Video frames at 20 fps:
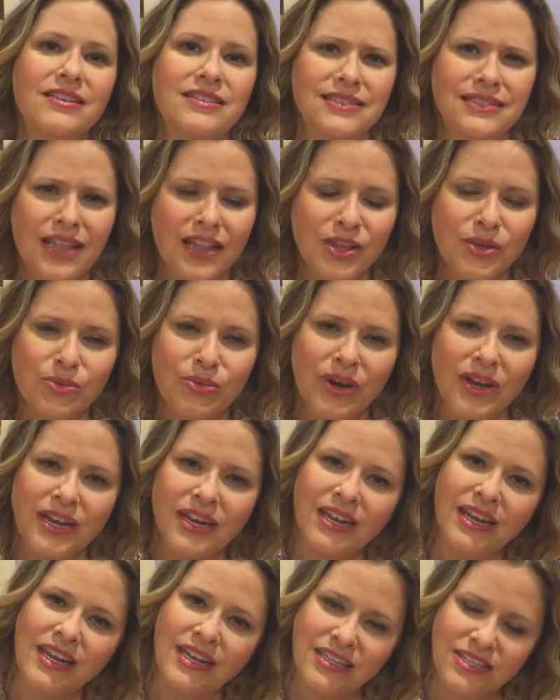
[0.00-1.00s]

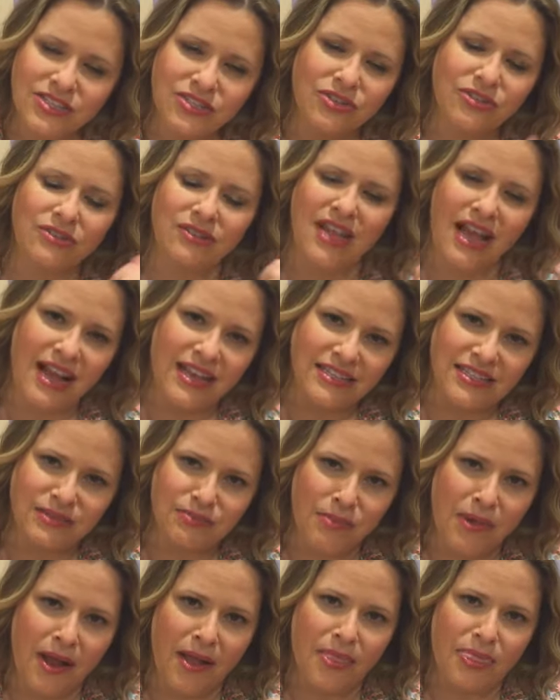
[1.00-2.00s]
celebrated Easter
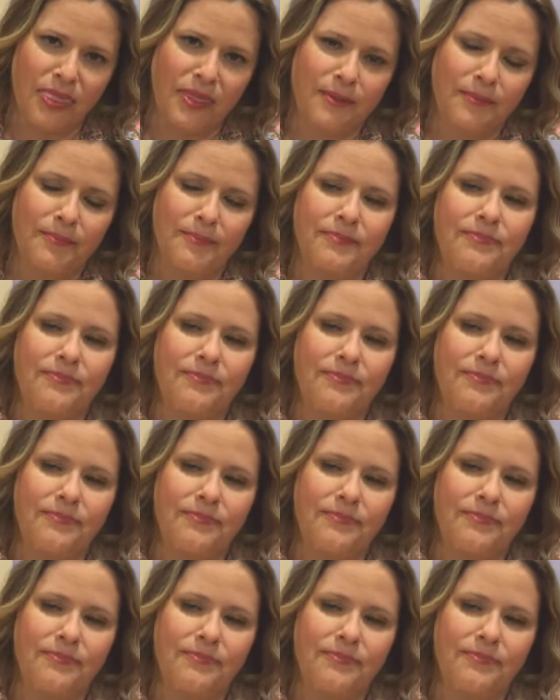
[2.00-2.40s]
last month.